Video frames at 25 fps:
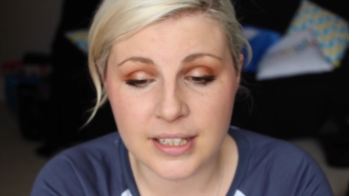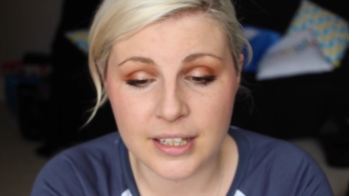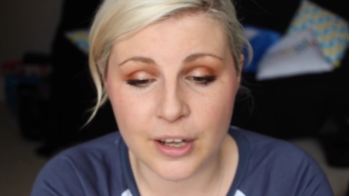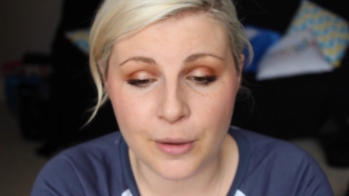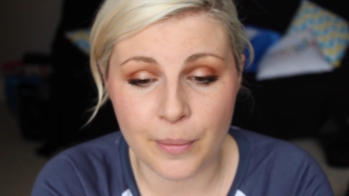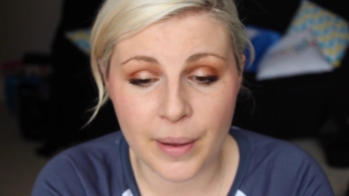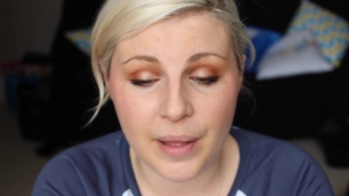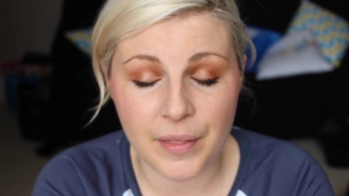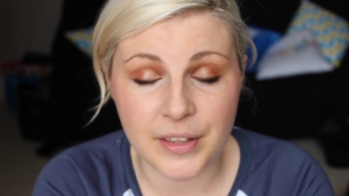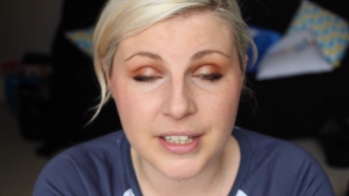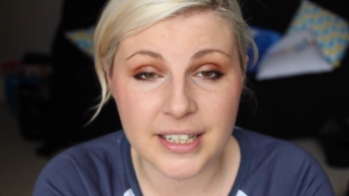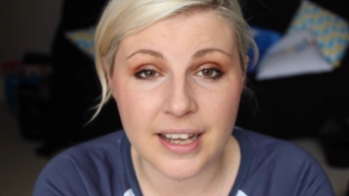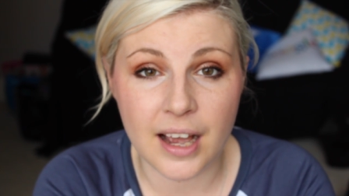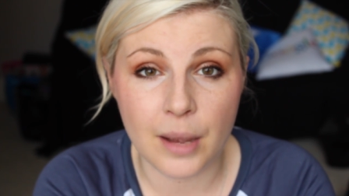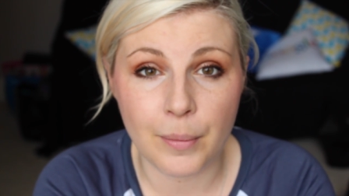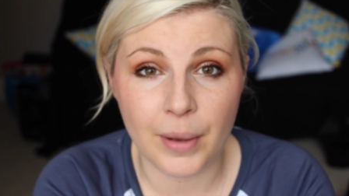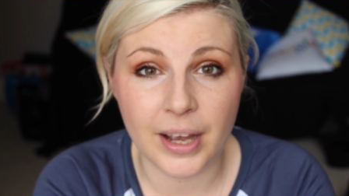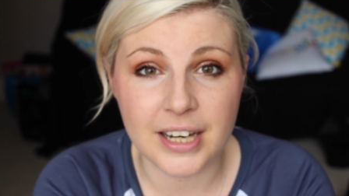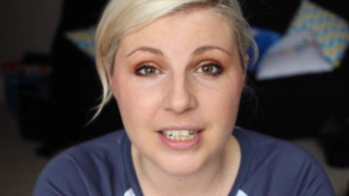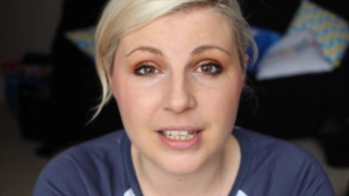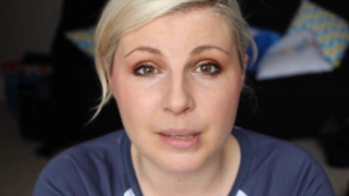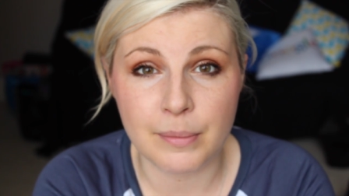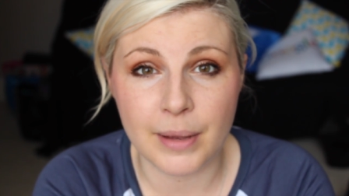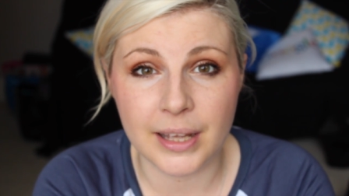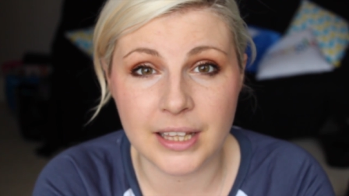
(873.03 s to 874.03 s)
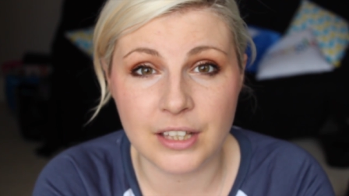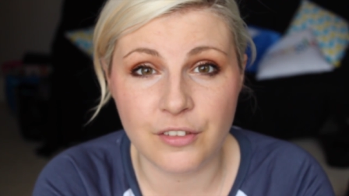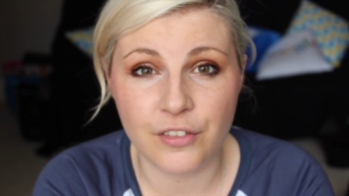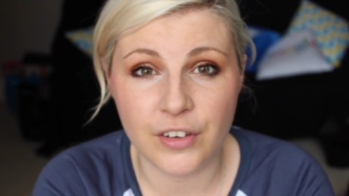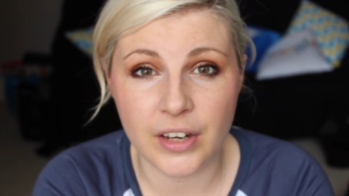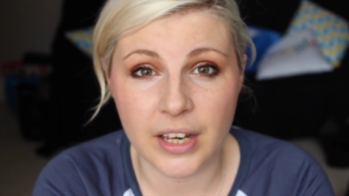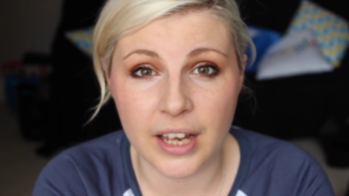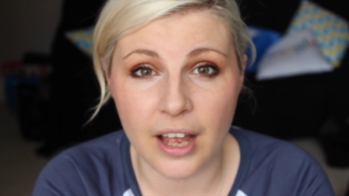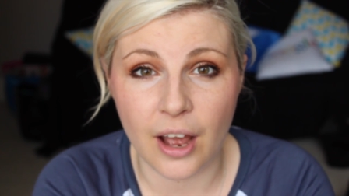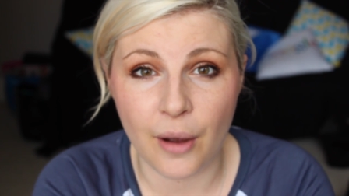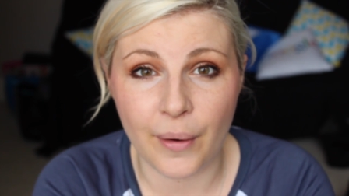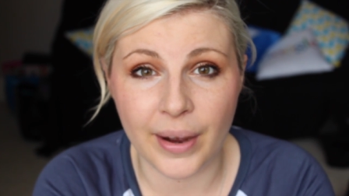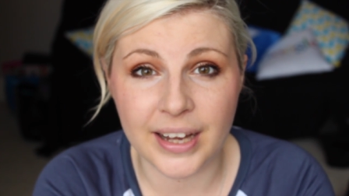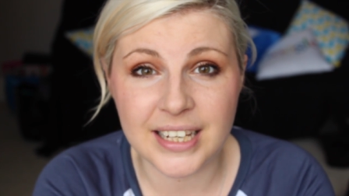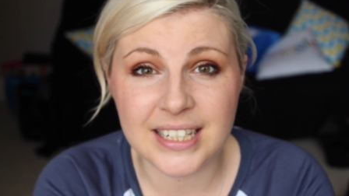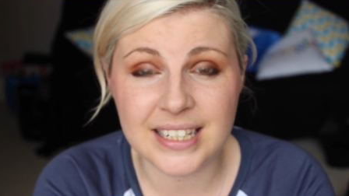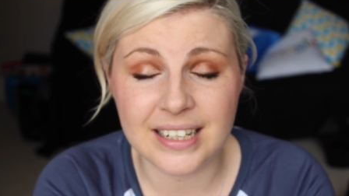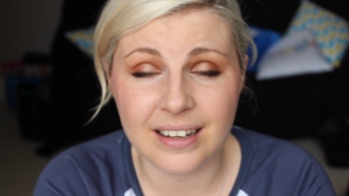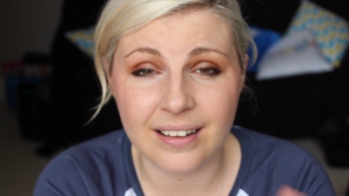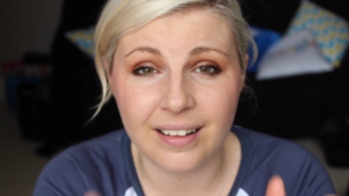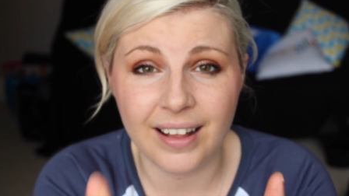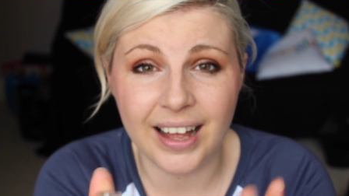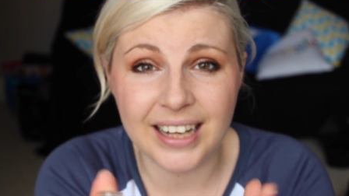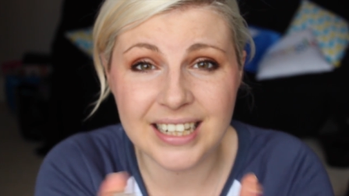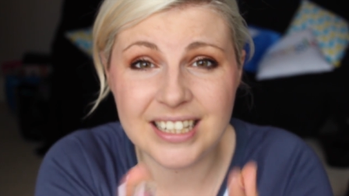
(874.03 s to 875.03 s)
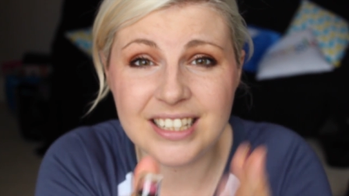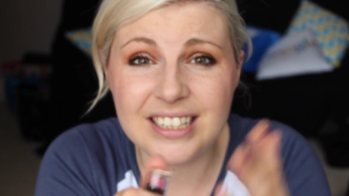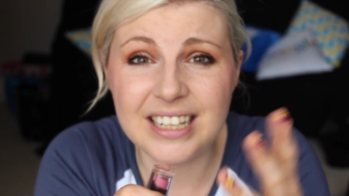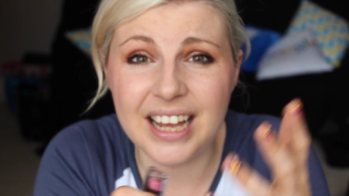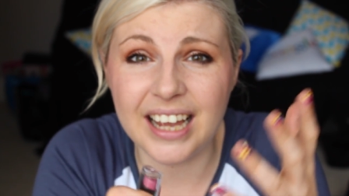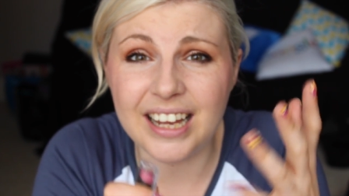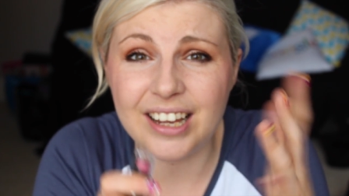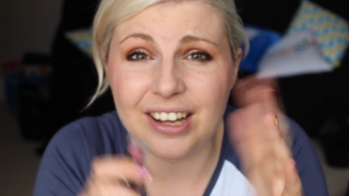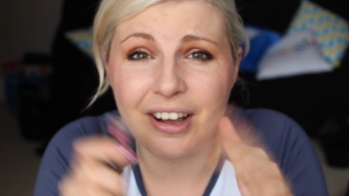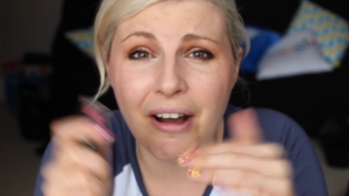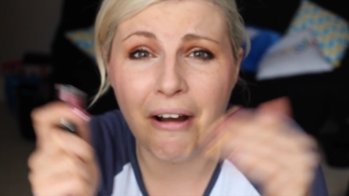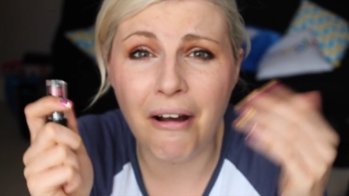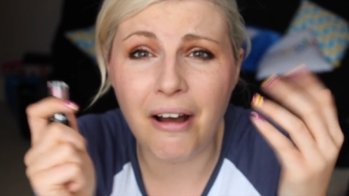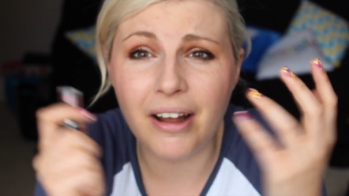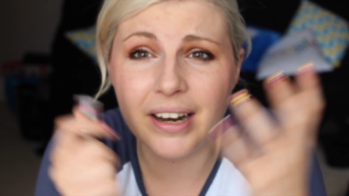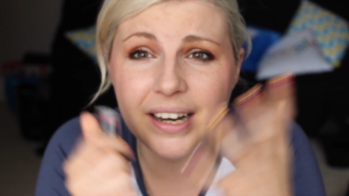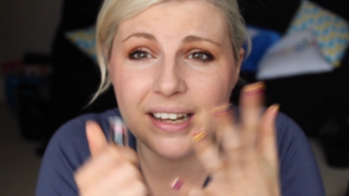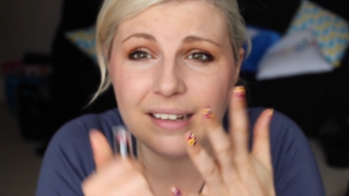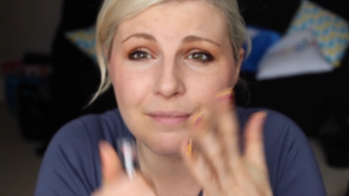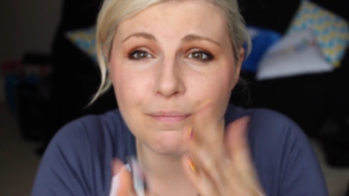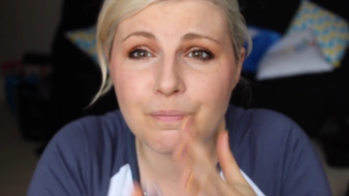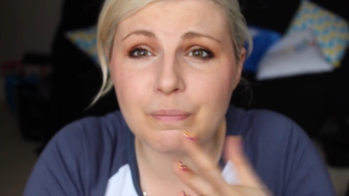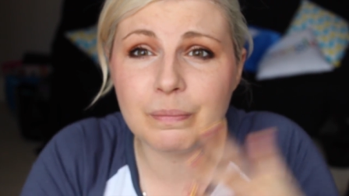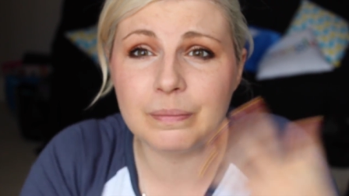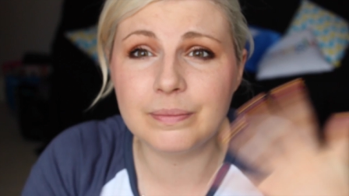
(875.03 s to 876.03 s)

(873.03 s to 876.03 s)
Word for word: So by the time I actually made the video, I still, I, I can't,